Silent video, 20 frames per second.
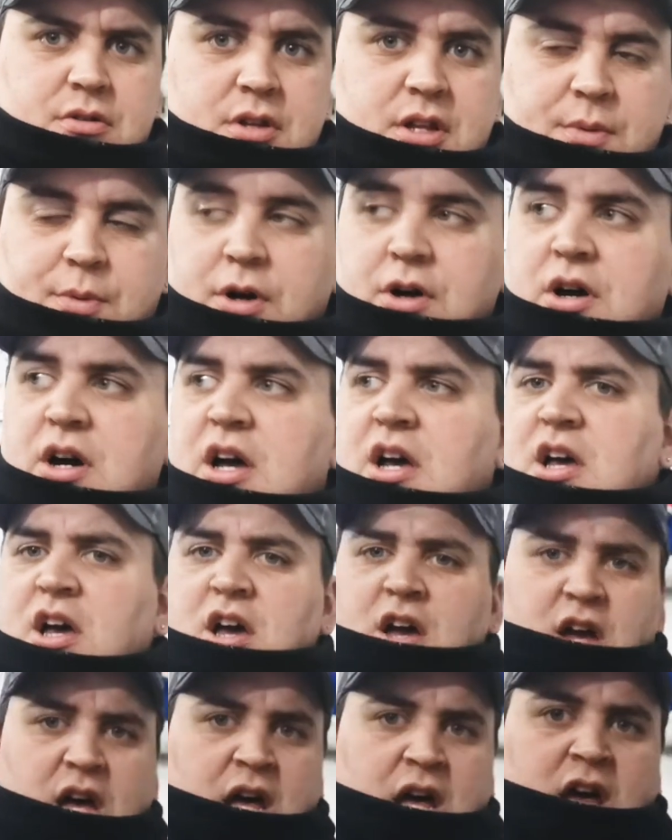There we go.
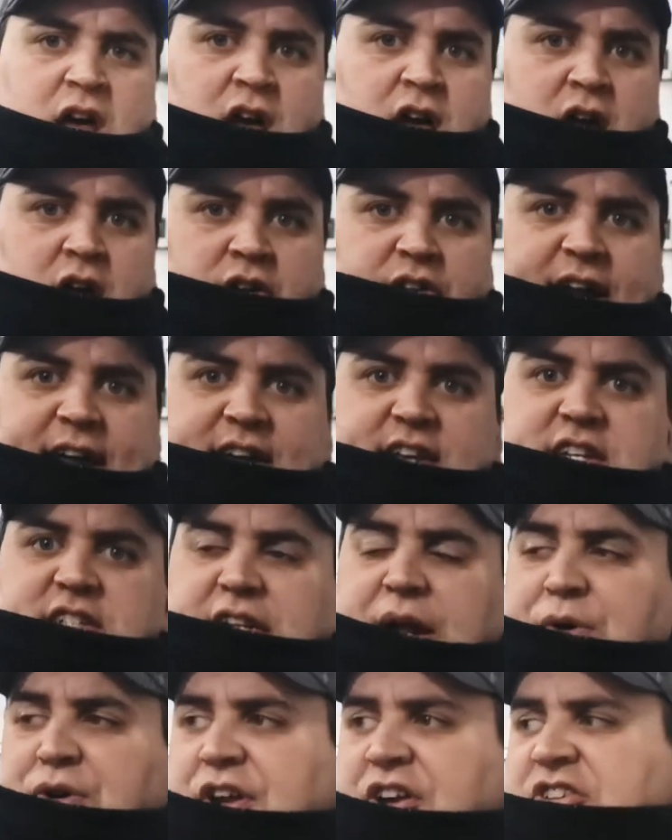Right,
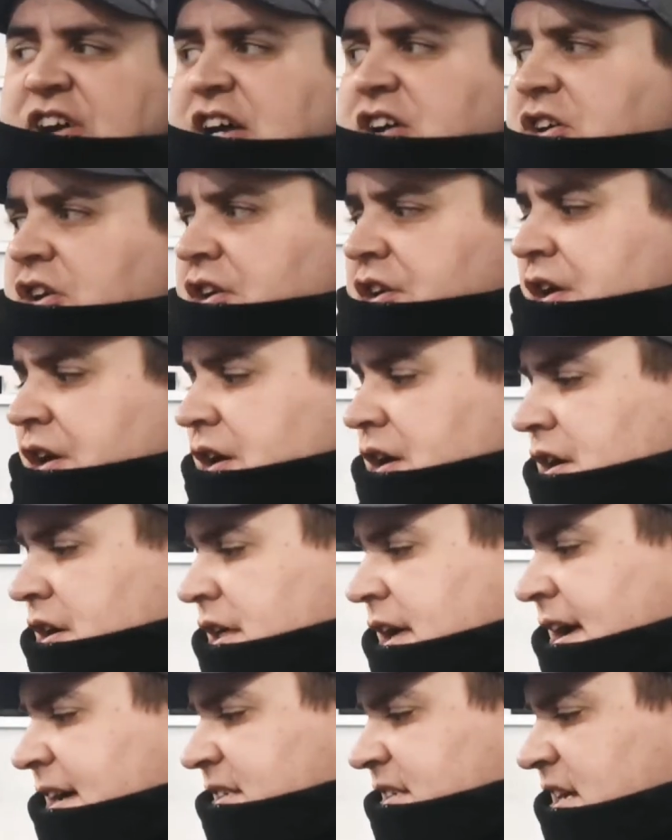so now we're going to crack on.
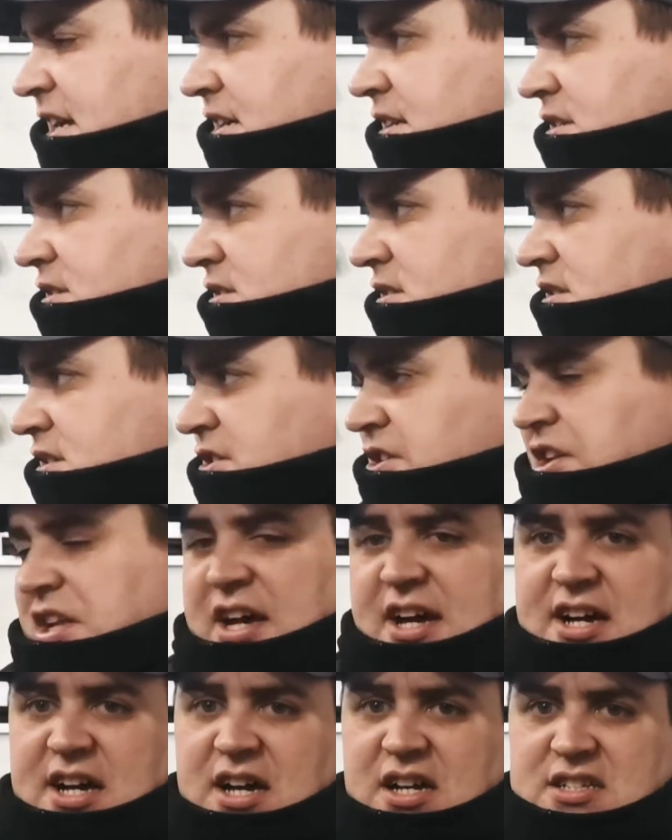A6, it's going
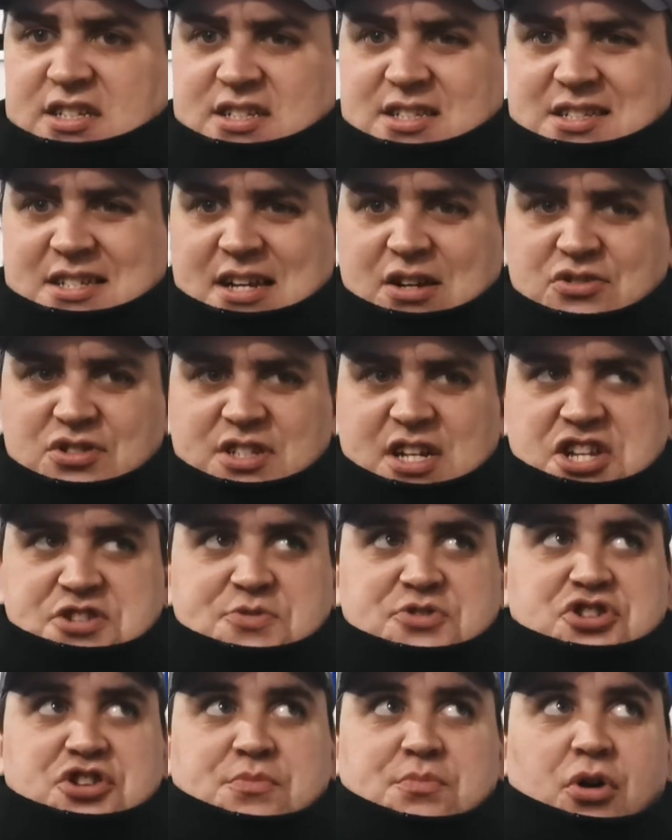to get a single stage
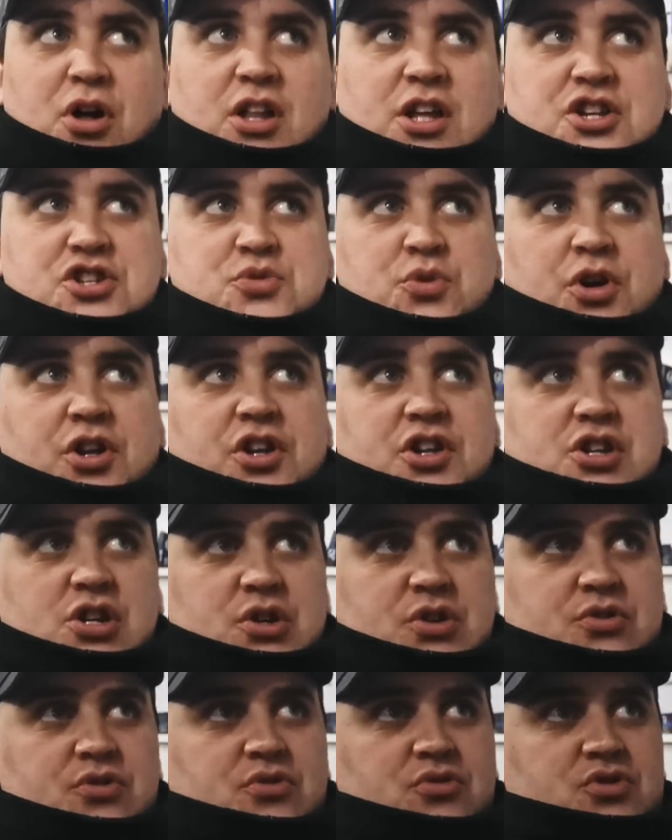machine polish. We're going to
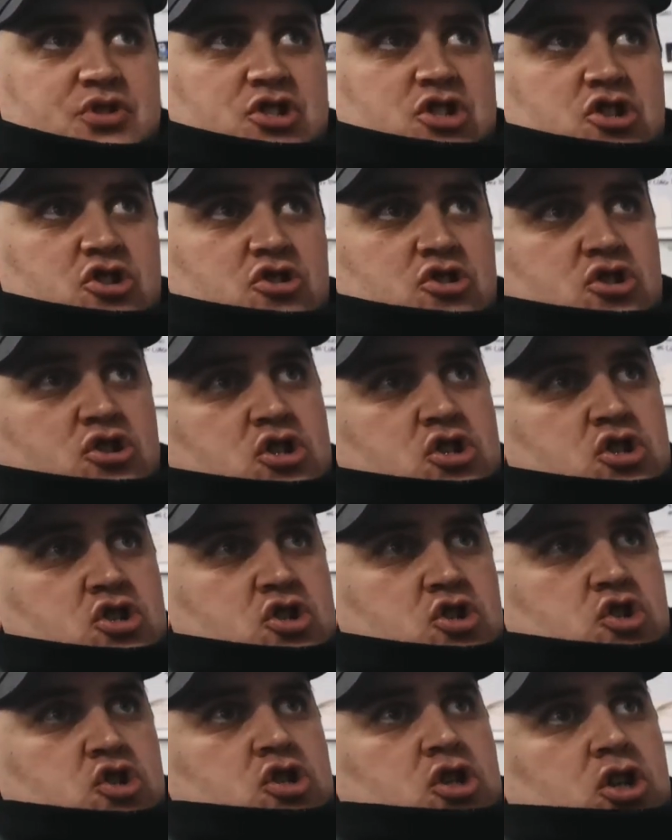use
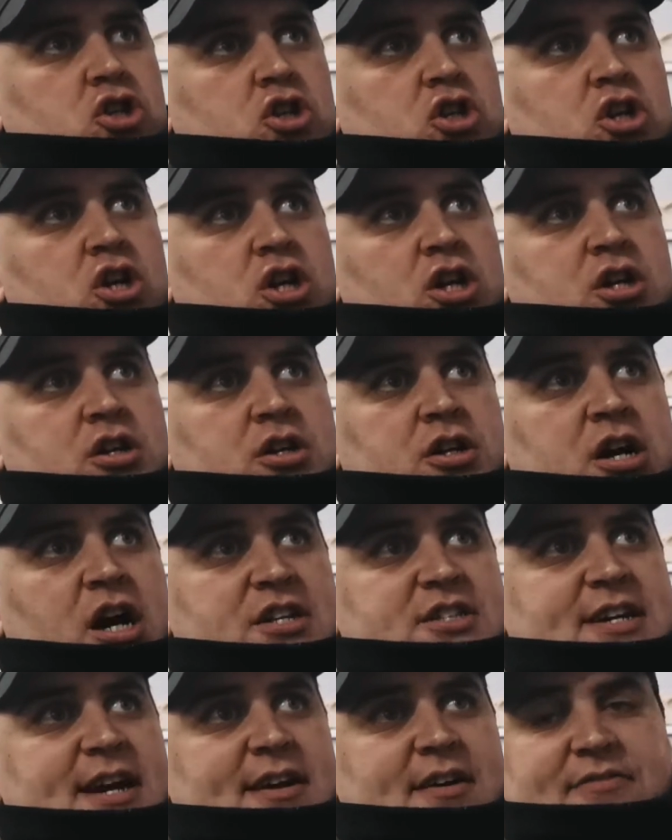
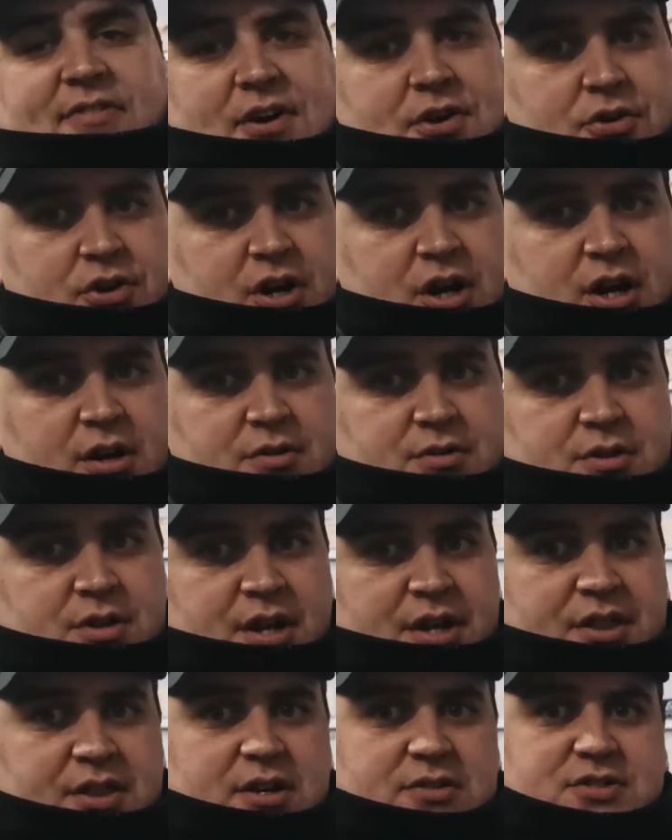Cartec Final Cut
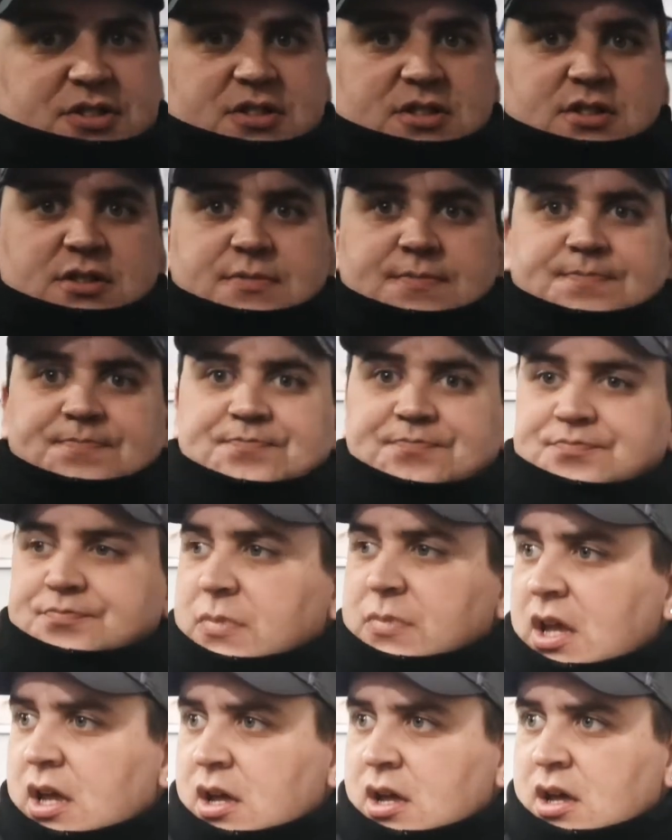9000.
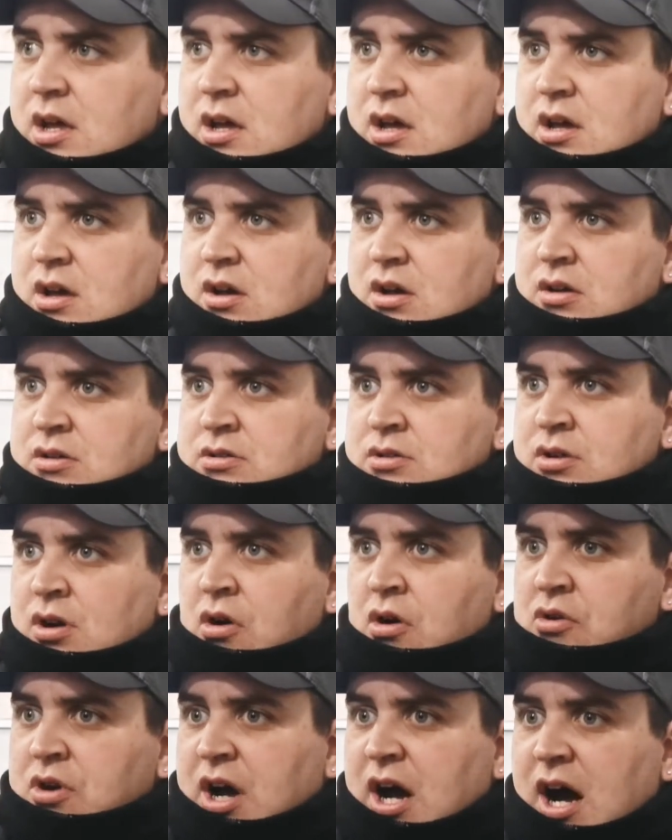
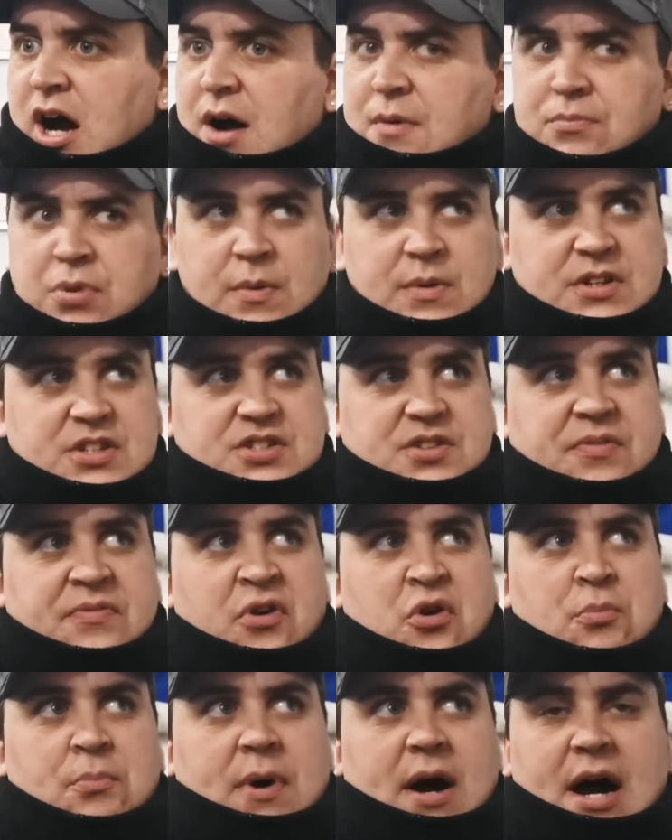Whole car, probably just a
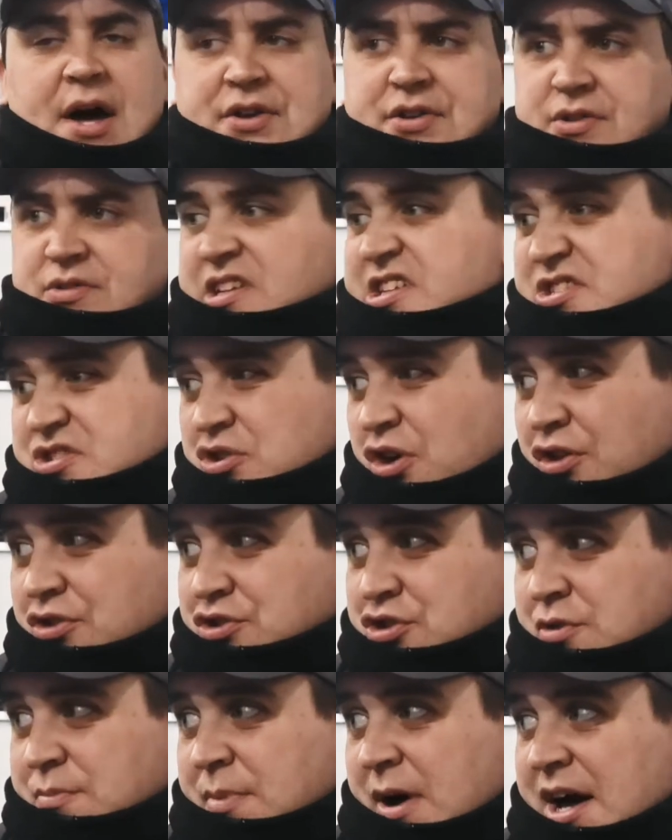foam pad, it's not
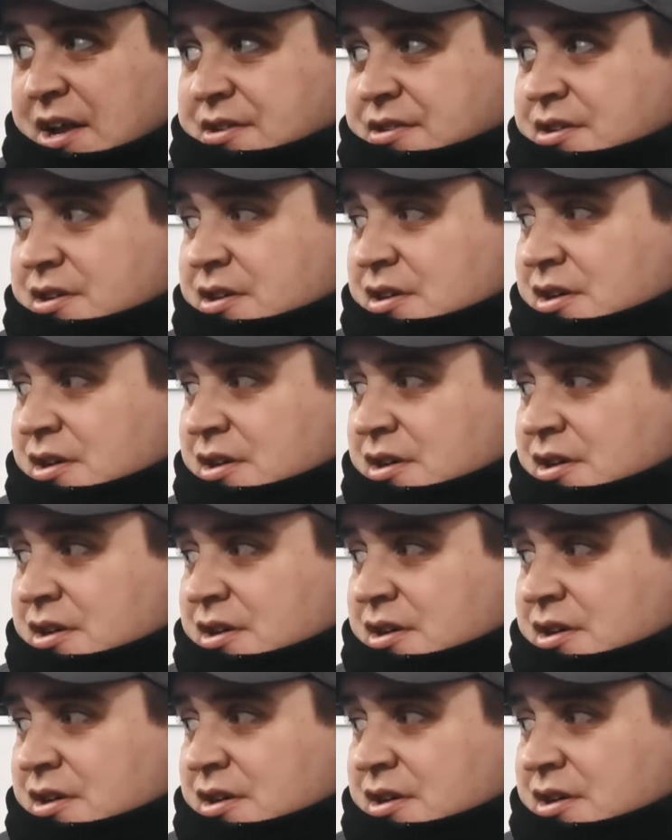too bad